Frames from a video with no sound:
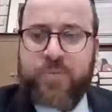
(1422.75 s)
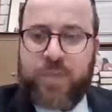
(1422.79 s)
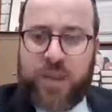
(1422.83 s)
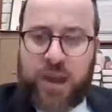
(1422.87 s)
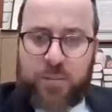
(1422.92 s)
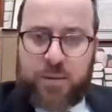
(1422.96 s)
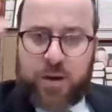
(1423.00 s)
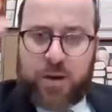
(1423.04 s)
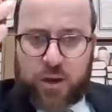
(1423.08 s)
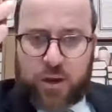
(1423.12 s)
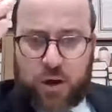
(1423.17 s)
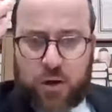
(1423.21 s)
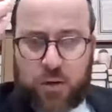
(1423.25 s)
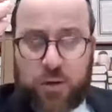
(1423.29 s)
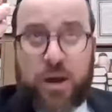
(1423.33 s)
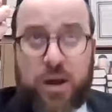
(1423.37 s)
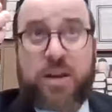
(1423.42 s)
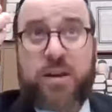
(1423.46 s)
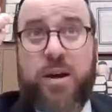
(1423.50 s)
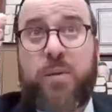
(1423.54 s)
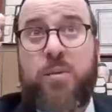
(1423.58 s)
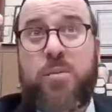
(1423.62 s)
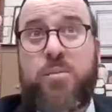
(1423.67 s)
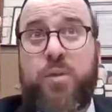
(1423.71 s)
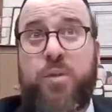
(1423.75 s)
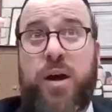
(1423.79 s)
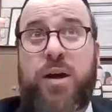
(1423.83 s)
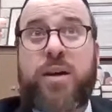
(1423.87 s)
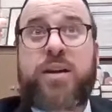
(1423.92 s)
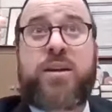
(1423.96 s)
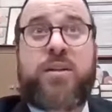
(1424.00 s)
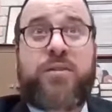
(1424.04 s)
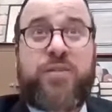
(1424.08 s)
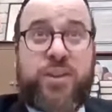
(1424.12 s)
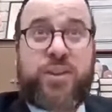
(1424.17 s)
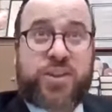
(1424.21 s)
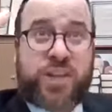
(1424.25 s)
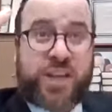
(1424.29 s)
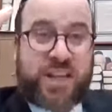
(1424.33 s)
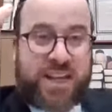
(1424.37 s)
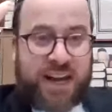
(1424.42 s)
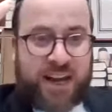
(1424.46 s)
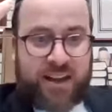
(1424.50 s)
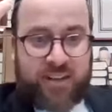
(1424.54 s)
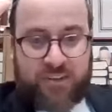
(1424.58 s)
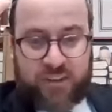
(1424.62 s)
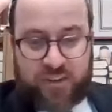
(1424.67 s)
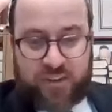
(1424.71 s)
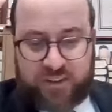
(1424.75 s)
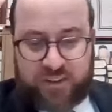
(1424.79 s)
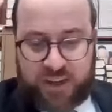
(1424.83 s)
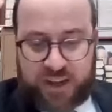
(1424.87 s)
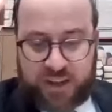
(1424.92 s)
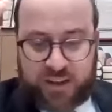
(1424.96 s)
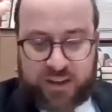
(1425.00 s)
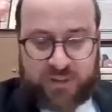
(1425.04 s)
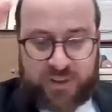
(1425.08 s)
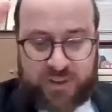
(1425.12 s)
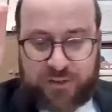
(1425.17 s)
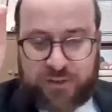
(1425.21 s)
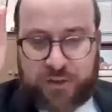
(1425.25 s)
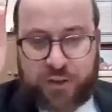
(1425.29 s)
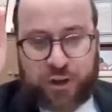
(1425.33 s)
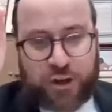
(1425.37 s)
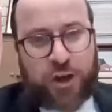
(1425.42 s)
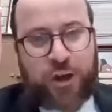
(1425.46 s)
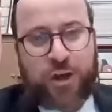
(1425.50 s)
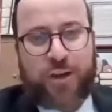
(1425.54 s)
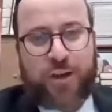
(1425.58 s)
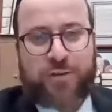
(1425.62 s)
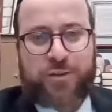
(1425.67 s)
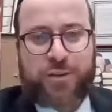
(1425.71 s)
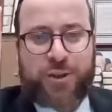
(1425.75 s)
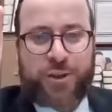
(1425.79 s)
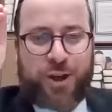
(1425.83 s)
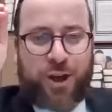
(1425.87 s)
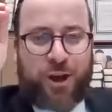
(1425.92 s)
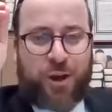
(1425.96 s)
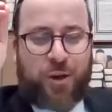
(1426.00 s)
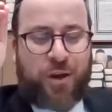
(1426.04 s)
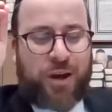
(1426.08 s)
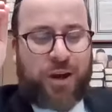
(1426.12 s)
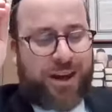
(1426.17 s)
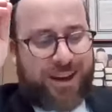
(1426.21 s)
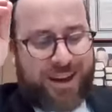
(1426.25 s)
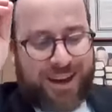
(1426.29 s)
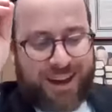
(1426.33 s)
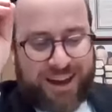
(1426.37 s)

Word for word: I'm going to go, I, am probably going to finish like 9.15. If you have to go, you have to go.